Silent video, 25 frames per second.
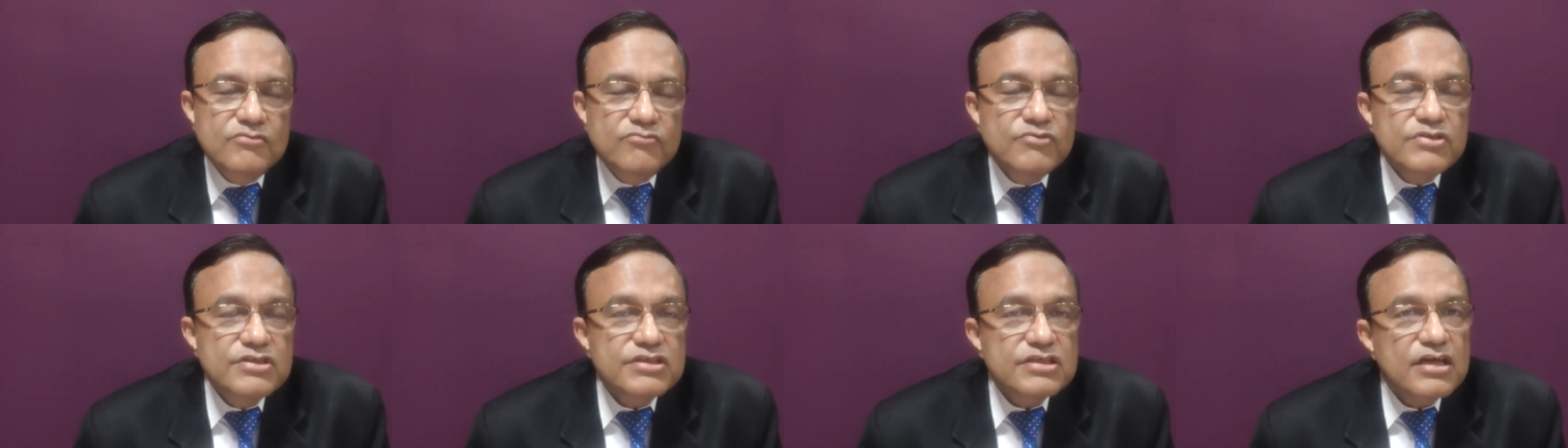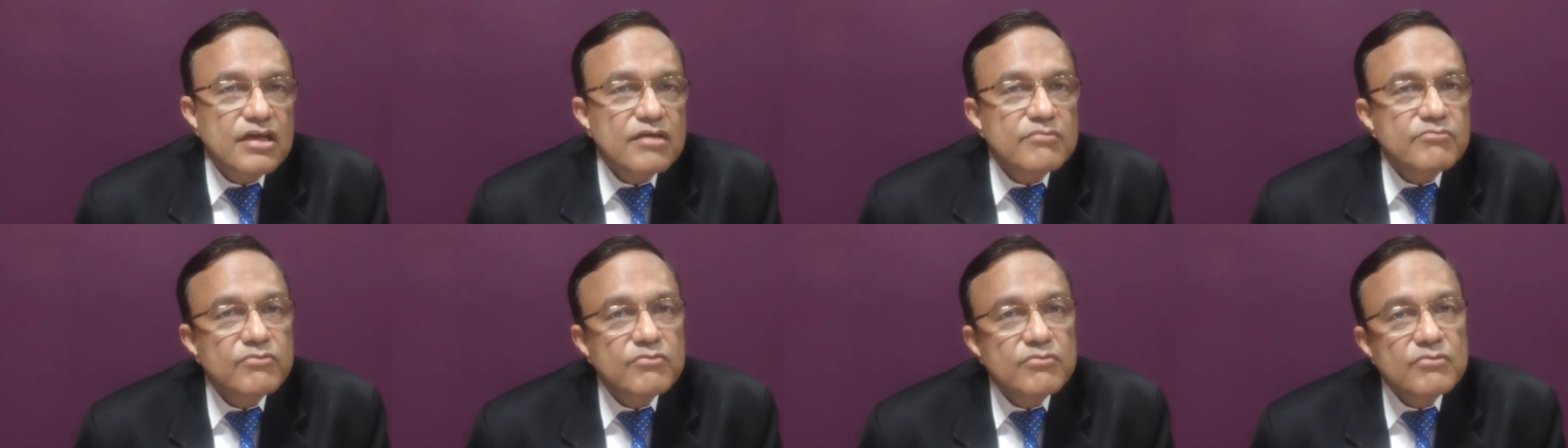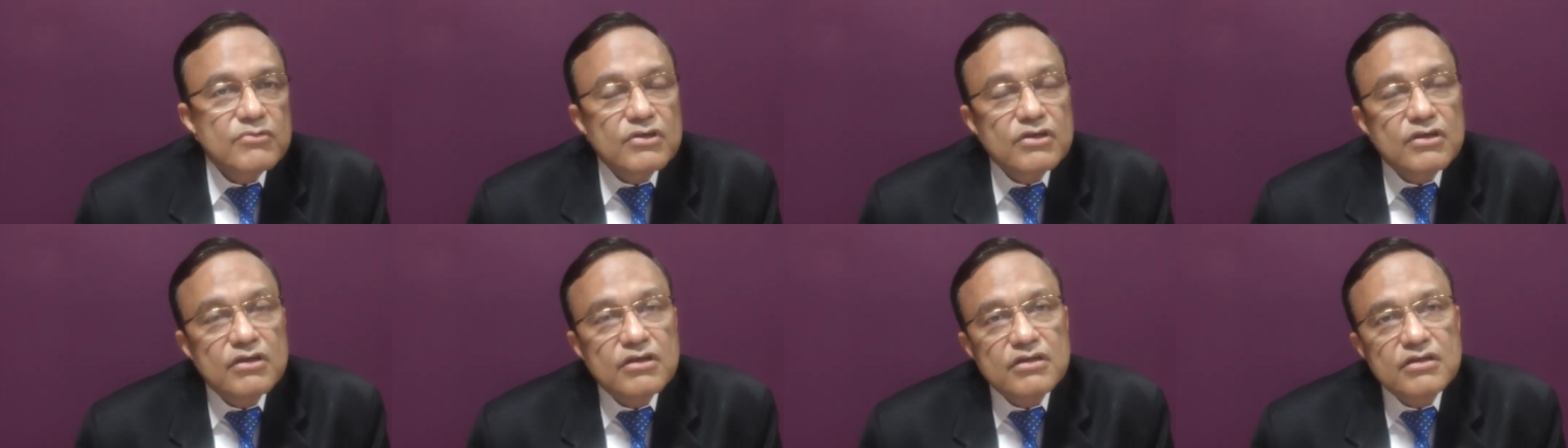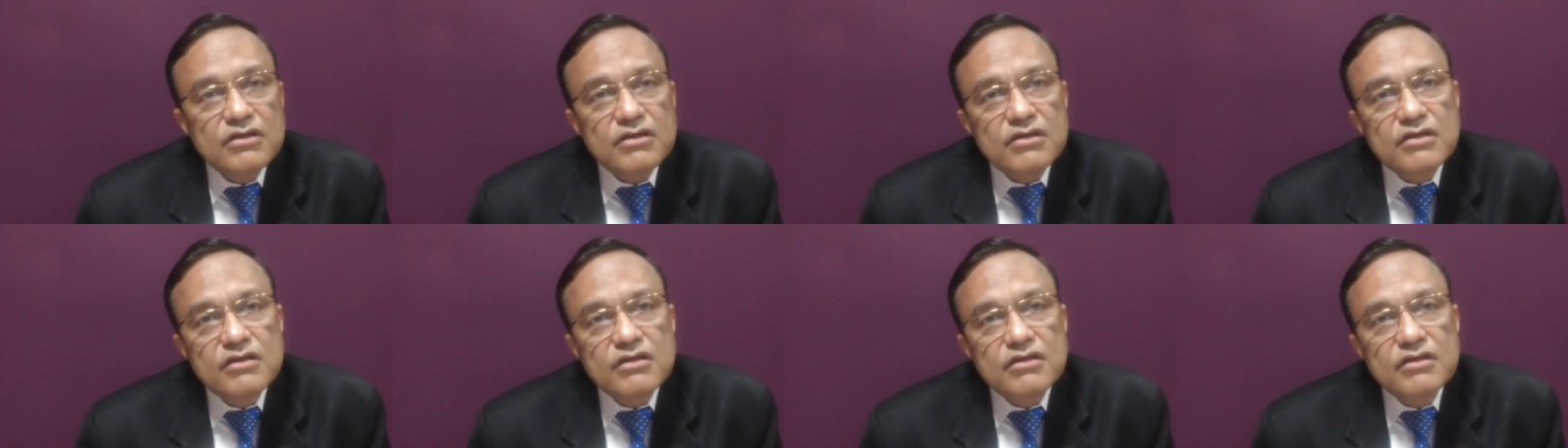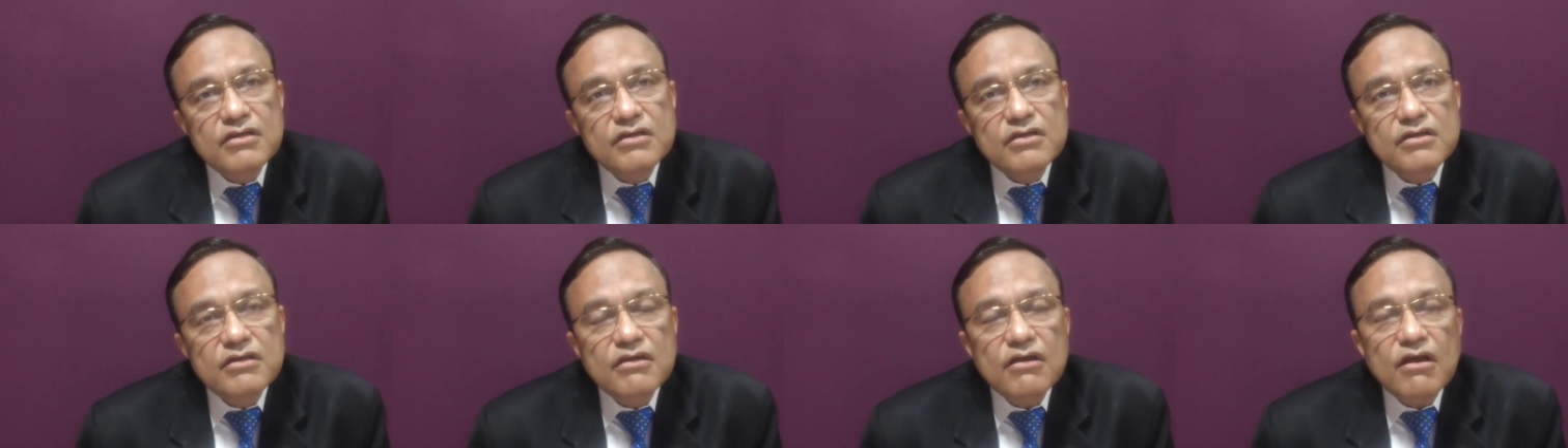which have
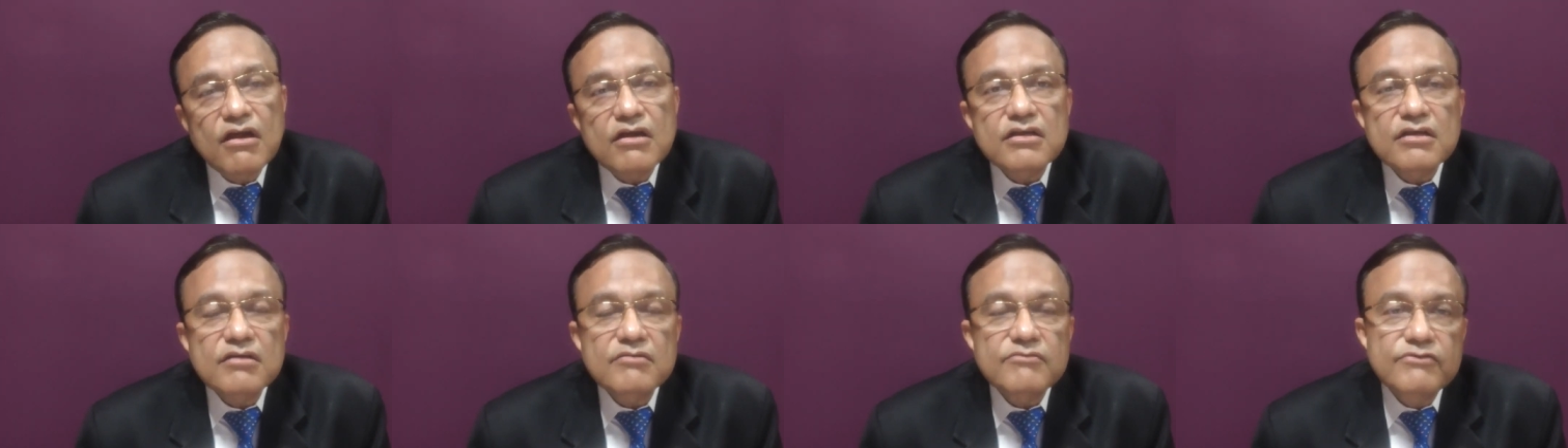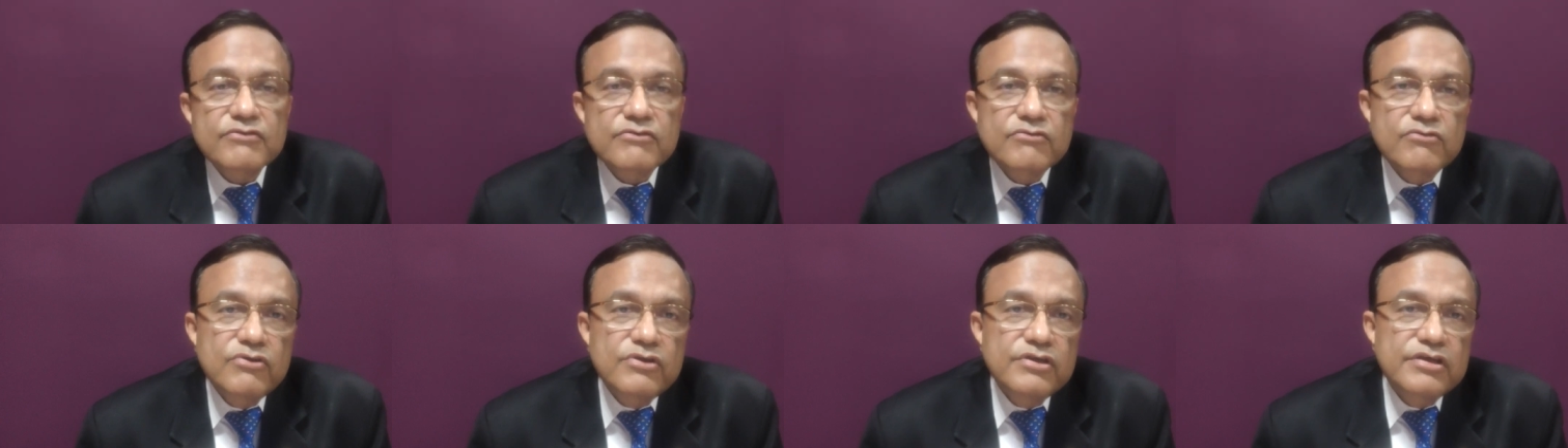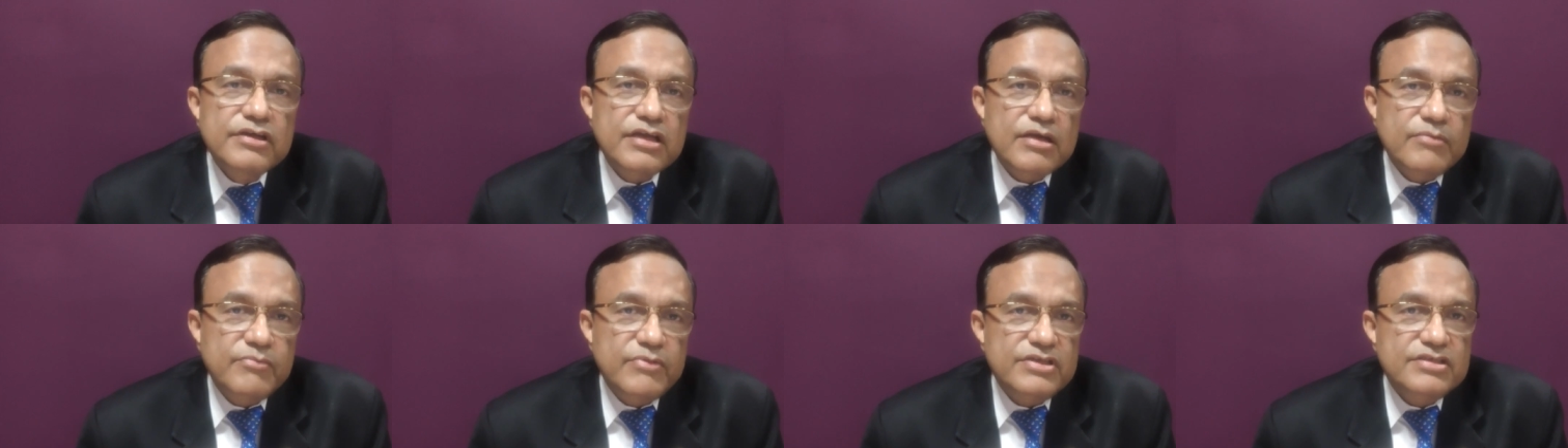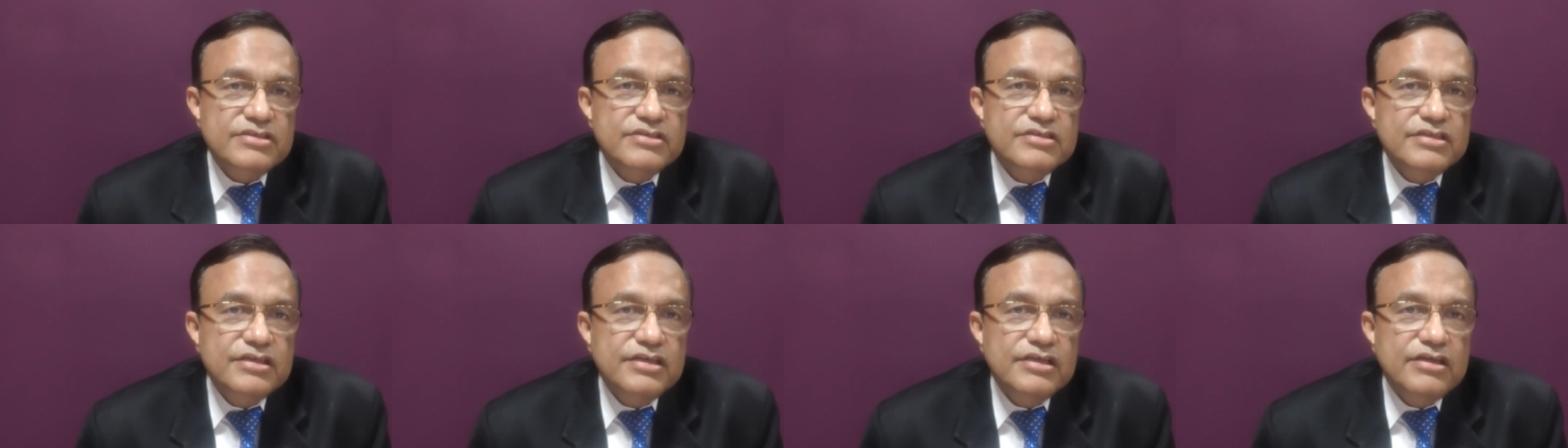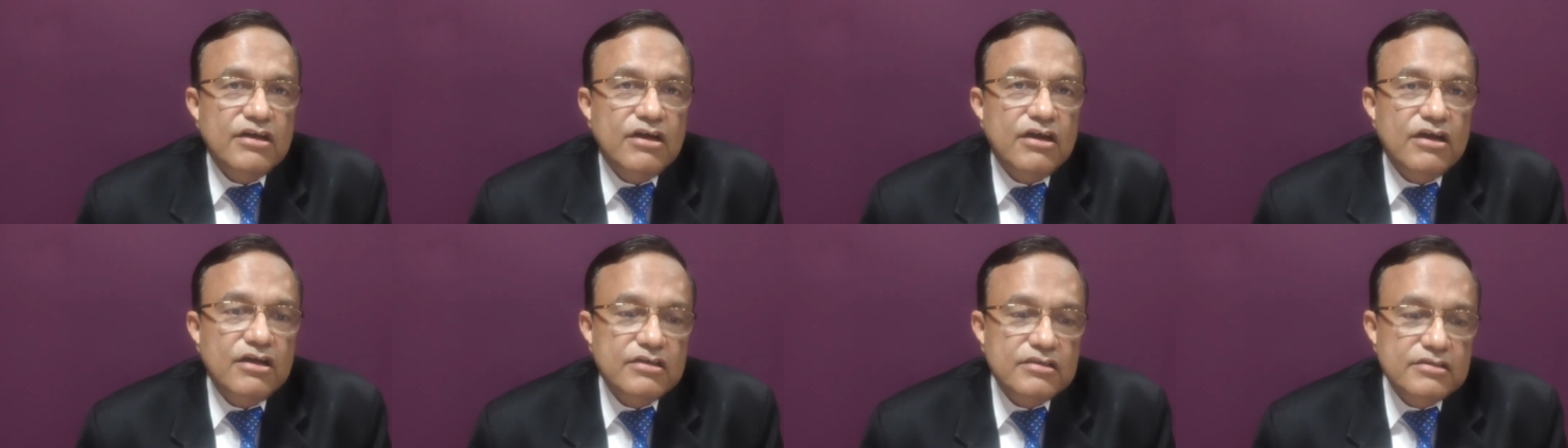lot of good
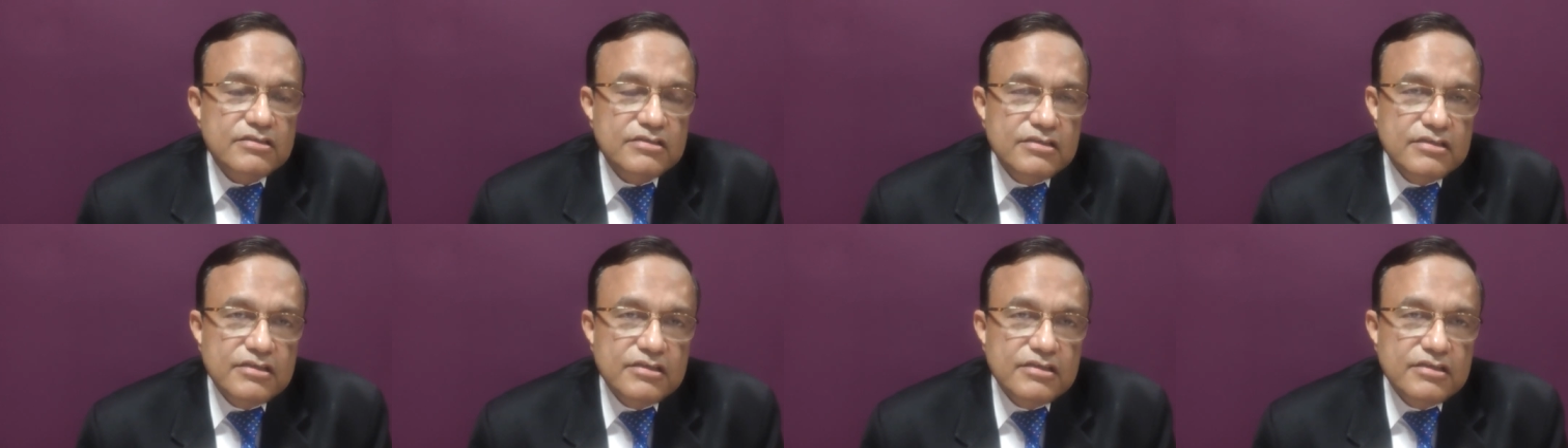tapestry or